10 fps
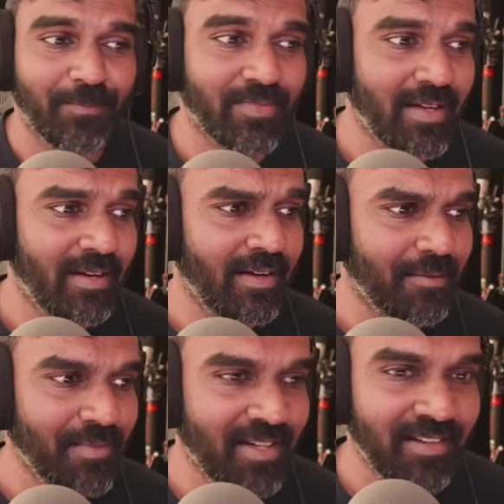Let
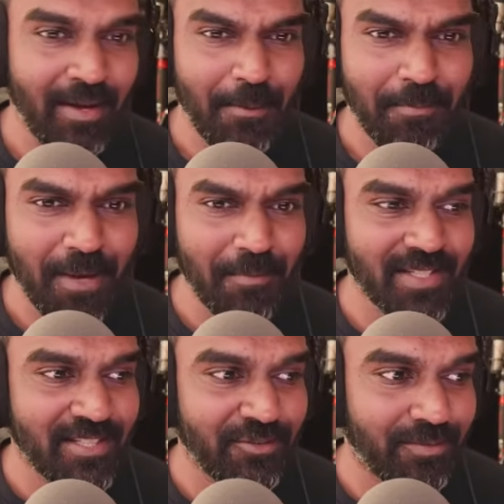me make
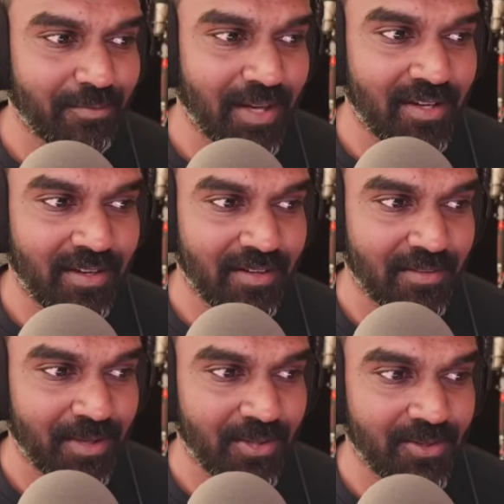myself big here
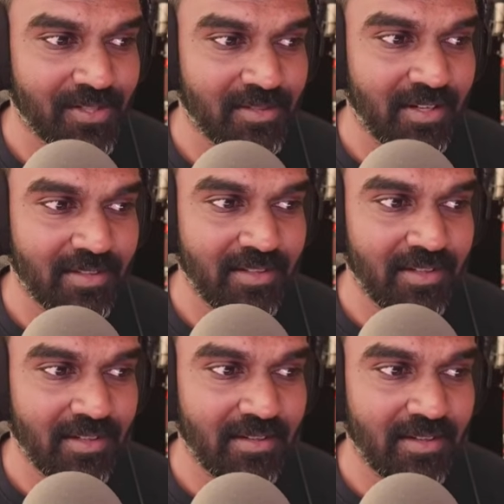because I
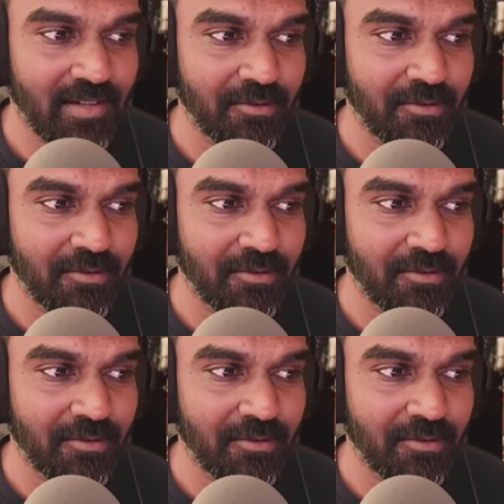think I will